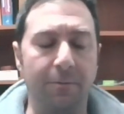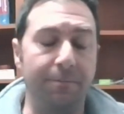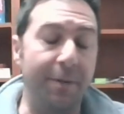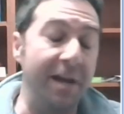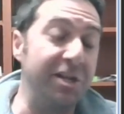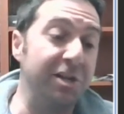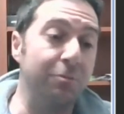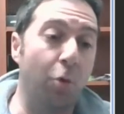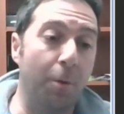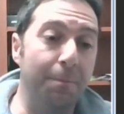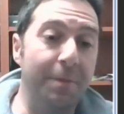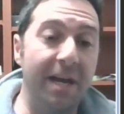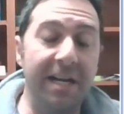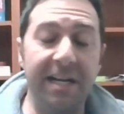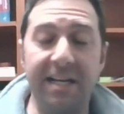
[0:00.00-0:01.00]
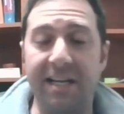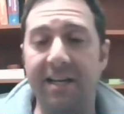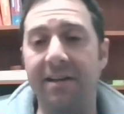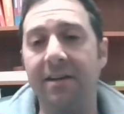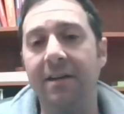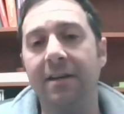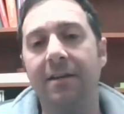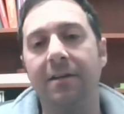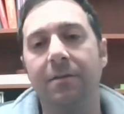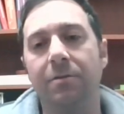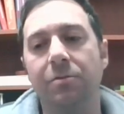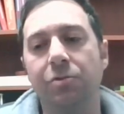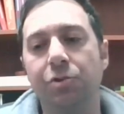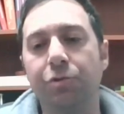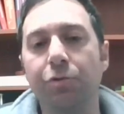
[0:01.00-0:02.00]
patient morbidity,
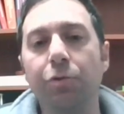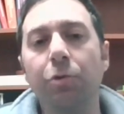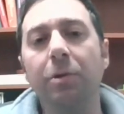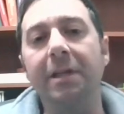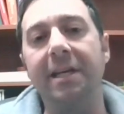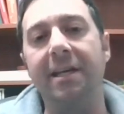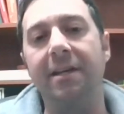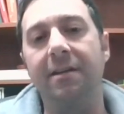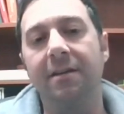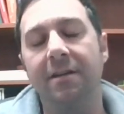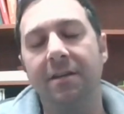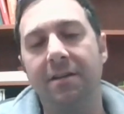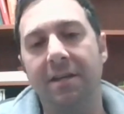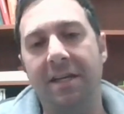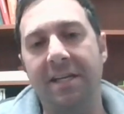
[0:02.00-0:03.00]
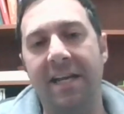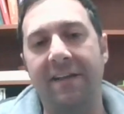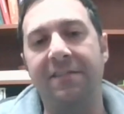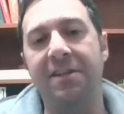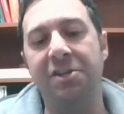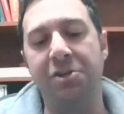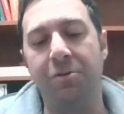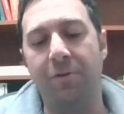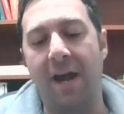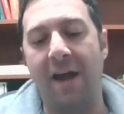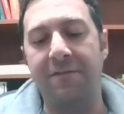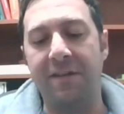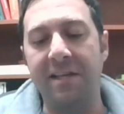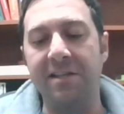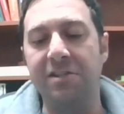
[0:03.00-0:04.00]
truly the connective tissue
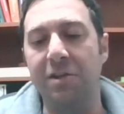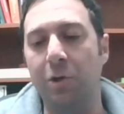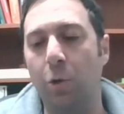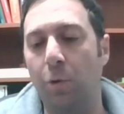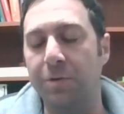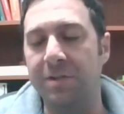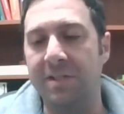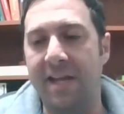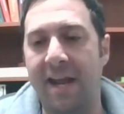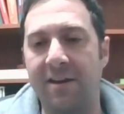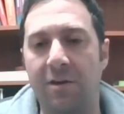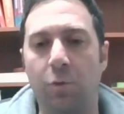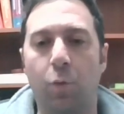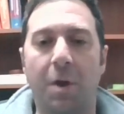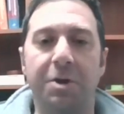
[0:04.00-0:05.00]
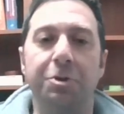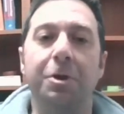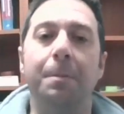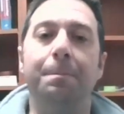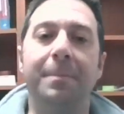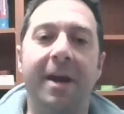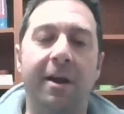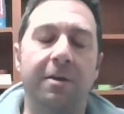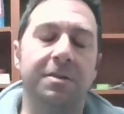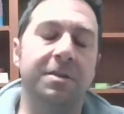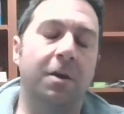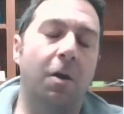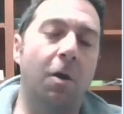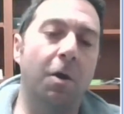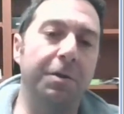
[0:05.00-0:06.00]
graft is the gold standard when you compare it
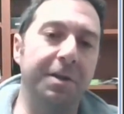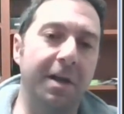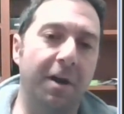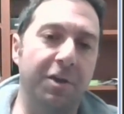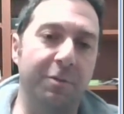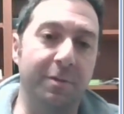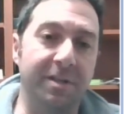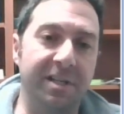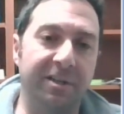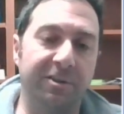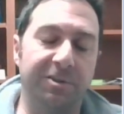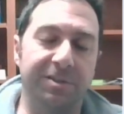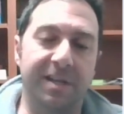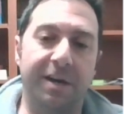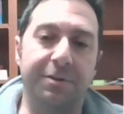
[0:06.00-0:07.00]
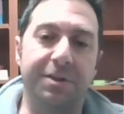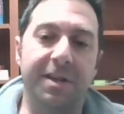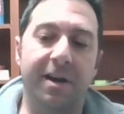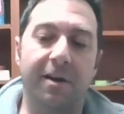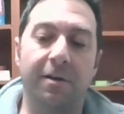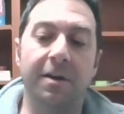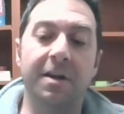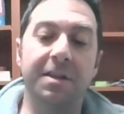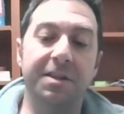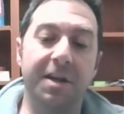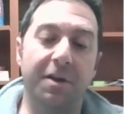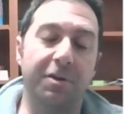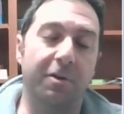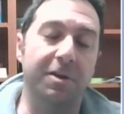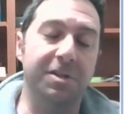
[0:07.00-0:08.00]
to all the other materials out there, the
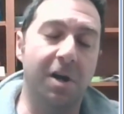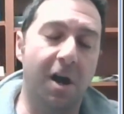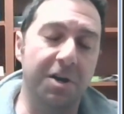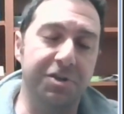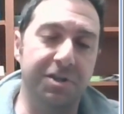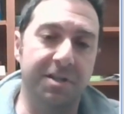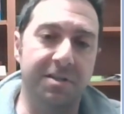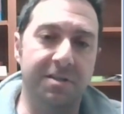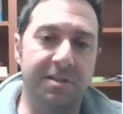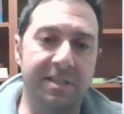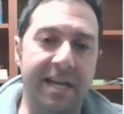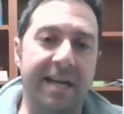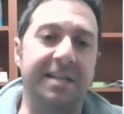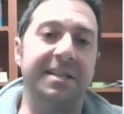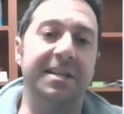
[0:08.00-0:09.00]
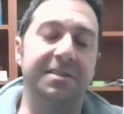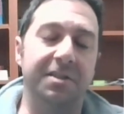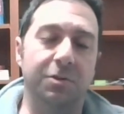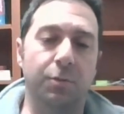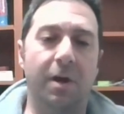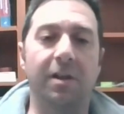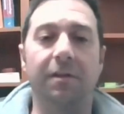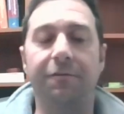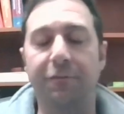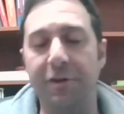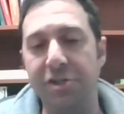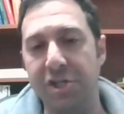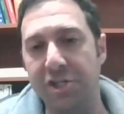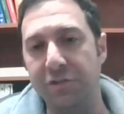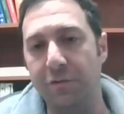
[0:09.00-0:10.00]
other autogenous techniques as well,
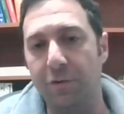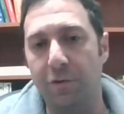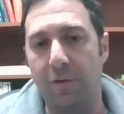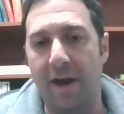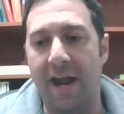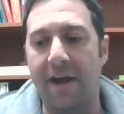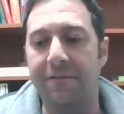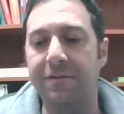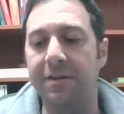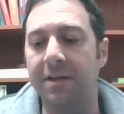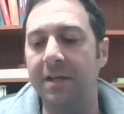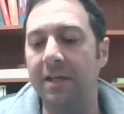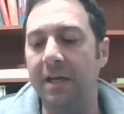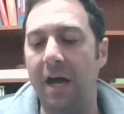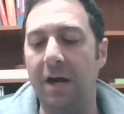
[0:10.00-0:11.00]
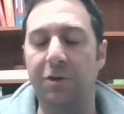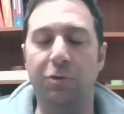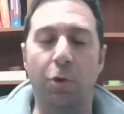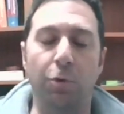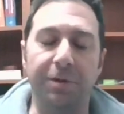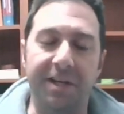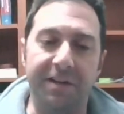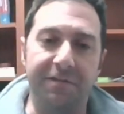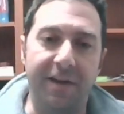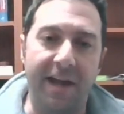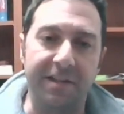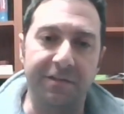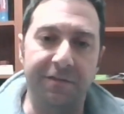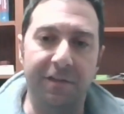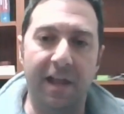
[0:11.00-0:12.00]
free gingival graft, chronally
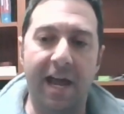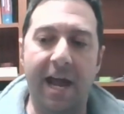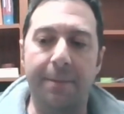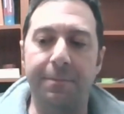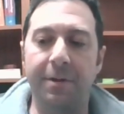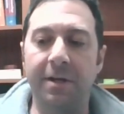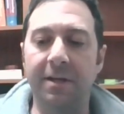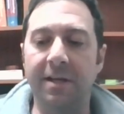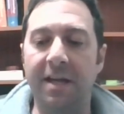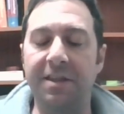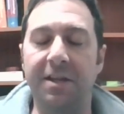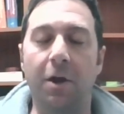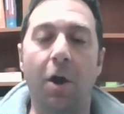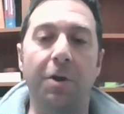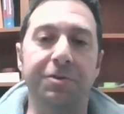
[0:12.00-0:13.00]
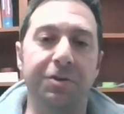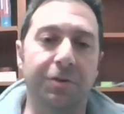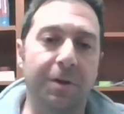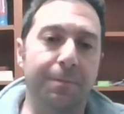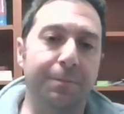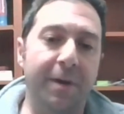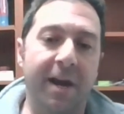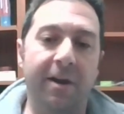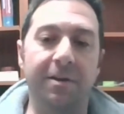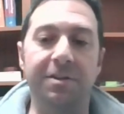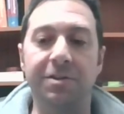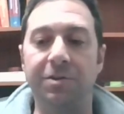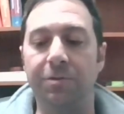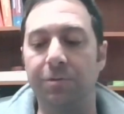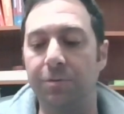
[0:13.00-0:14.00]
advanced flap, and then also
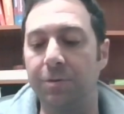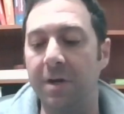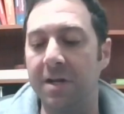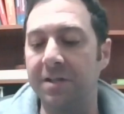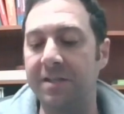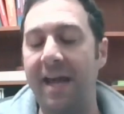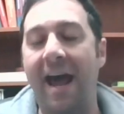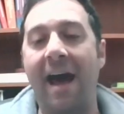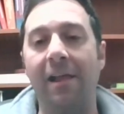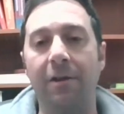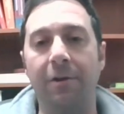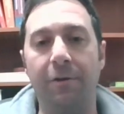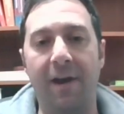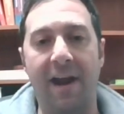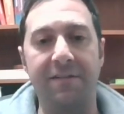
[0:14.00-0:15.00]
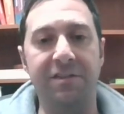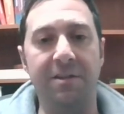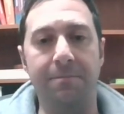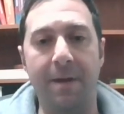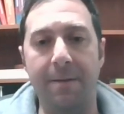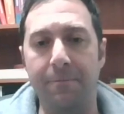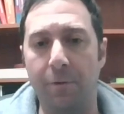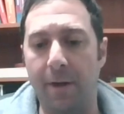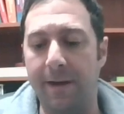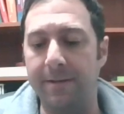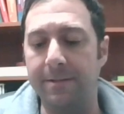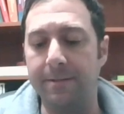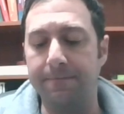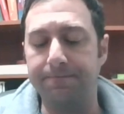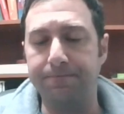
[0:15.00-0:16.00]
compared to allografts and
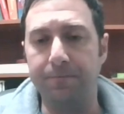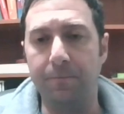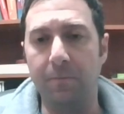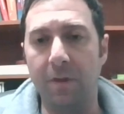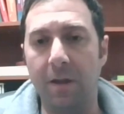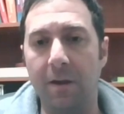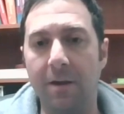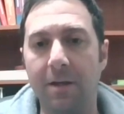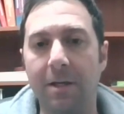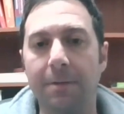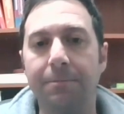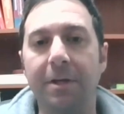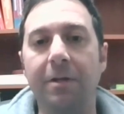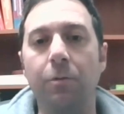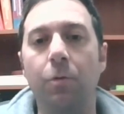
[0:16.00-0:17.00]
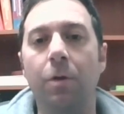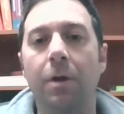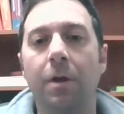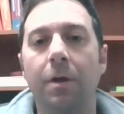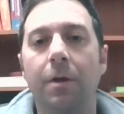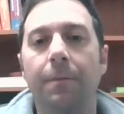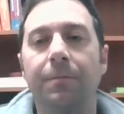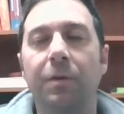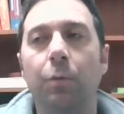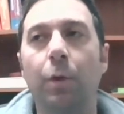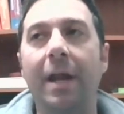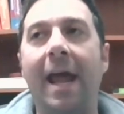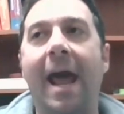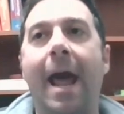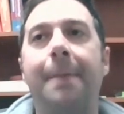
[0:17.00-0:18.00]
membranes. But
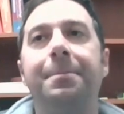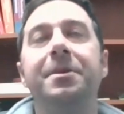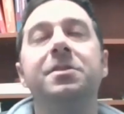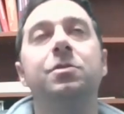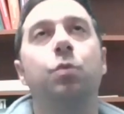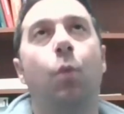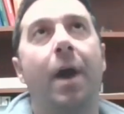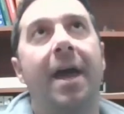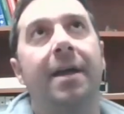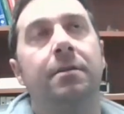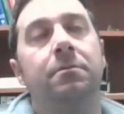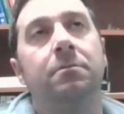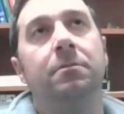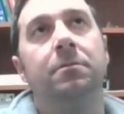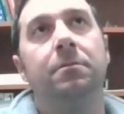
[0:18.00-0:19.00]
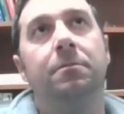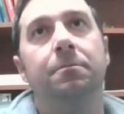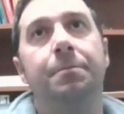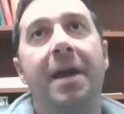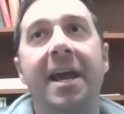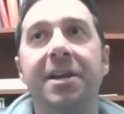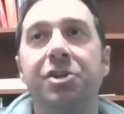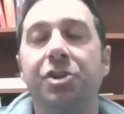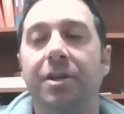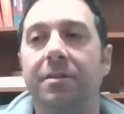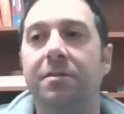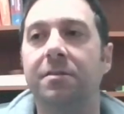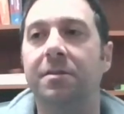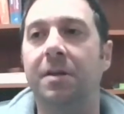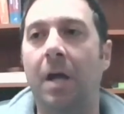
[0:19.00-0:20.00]
what happens when
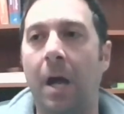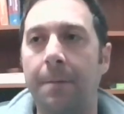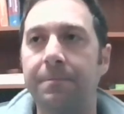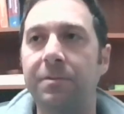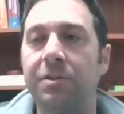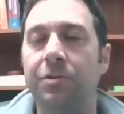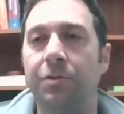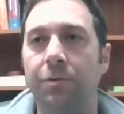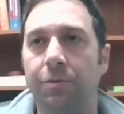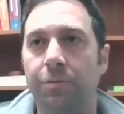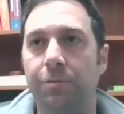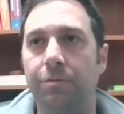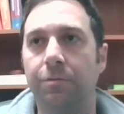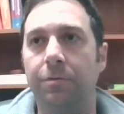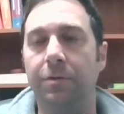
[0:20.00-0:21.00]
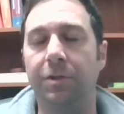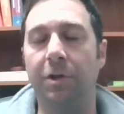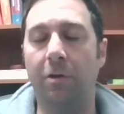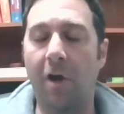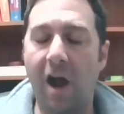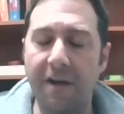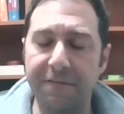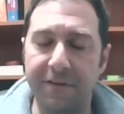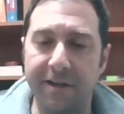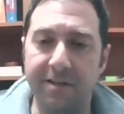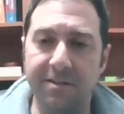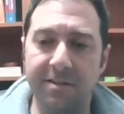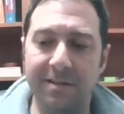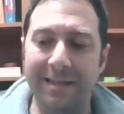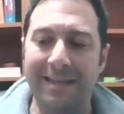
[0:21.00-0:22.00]
patients come to your
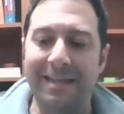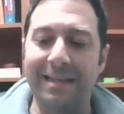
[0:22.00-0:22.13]
office